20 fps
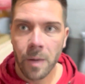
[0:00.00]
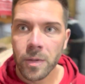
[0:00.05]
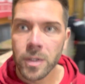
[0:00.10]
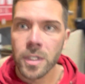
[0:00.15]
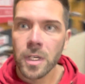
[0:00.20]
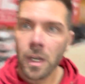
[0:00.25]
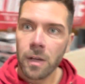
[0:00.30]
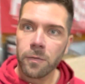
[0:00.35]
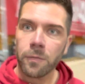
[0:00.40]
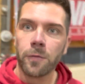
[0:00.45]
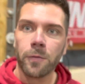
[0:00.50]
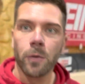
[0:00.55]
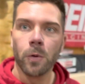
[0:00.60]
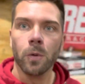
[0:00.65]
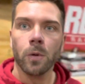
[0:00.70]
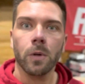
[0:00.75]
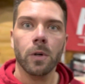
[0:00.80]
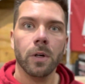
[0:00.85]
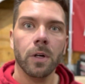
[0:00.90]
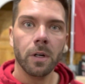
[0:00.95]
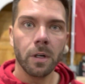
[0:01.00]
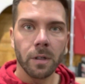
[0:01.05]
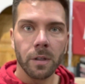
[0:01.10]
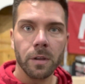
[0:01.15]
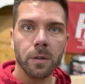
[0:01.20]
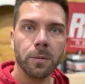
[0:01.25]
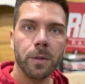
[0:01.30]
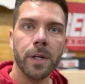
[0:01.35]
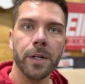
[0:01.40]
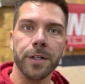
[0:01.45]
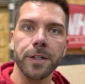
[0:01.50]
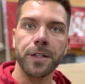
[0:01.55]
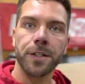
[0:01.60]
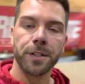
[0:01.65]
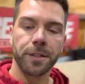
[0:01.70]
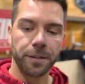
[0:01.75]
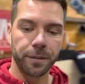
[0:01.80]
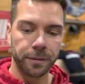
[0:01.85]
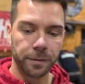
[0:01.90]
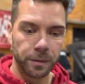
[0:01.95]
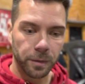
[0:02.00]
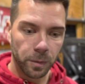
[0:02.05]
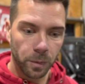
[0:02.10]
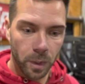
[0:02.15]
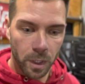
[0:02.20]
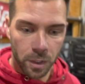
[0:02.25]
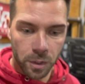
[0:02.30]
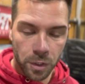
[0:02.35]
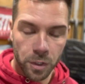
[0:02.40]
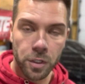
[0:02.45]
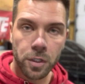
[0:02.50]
it's time for the rears, which